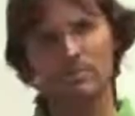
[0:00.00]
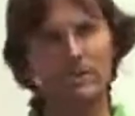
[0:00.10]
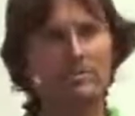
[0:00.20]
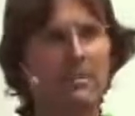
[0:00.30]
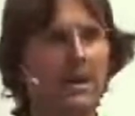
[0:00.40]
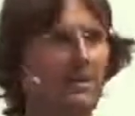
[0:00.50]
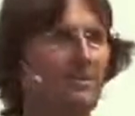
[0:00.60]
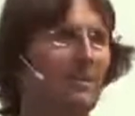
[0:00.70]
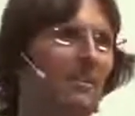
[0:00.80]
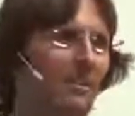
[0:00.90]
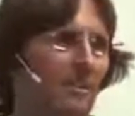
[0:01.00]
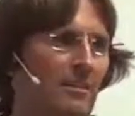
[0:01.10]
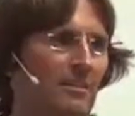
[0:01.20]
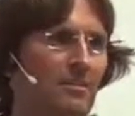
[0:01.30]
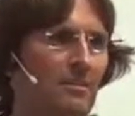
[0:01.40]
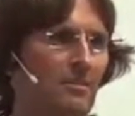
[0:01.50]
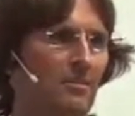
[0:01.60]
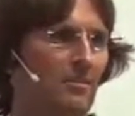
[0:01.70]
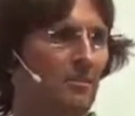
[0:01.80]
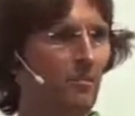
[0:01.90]
to pull him back into line
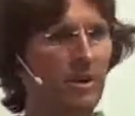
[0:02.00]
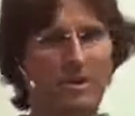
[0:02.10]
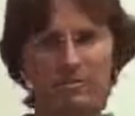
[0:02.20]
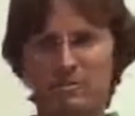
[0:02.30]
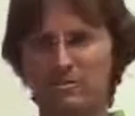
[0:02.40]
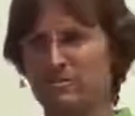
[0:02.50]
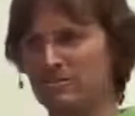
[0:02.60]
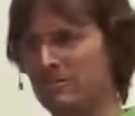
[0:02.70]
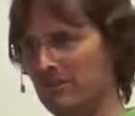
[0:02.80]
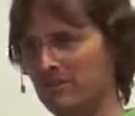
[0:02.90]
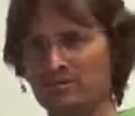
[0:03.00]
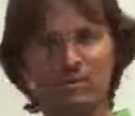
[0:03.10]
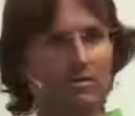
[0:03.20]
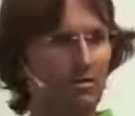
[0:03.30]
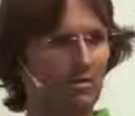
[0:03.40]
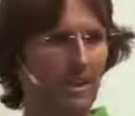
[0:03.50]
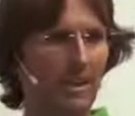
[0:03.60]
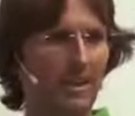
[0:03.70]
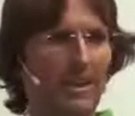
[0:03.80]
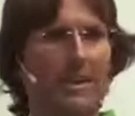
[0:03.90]
to whatever is the social norm.
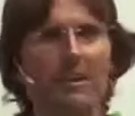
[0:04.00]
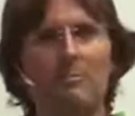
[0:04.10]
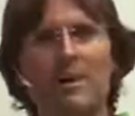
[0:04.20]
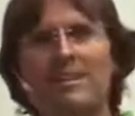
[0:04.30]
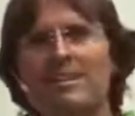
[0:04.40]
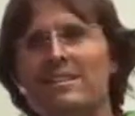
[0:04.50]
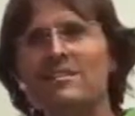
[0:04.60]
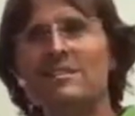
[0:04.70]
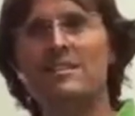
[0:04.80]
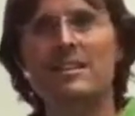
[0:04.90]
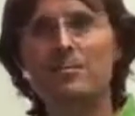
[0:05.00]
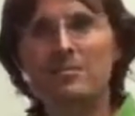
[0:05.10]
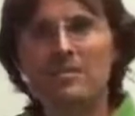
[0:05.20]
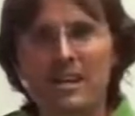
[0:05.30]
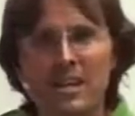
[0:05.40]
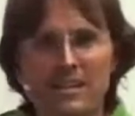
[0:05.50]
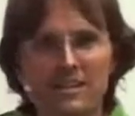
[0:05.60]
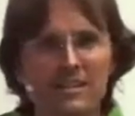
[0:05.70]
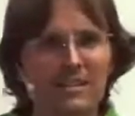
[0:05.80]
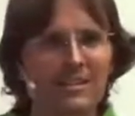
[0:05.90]
But in his sleep
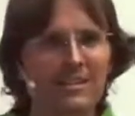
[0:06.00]
state,